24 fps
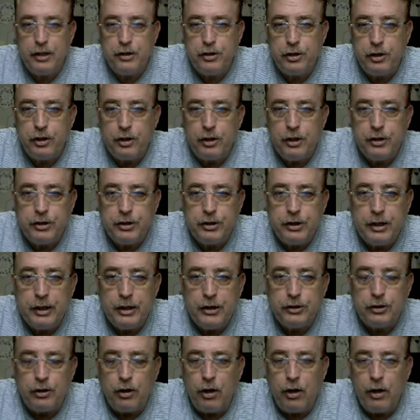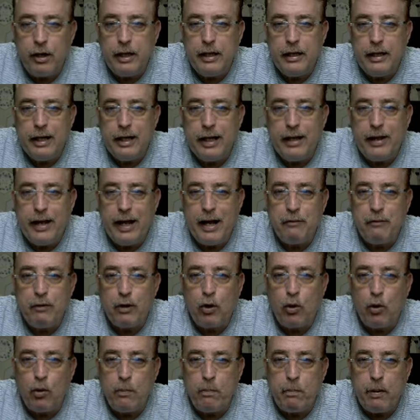Insurance is starting, they have a
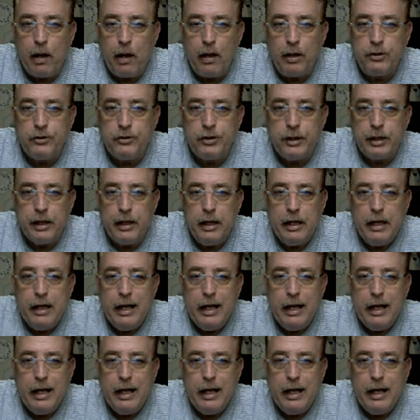core policy.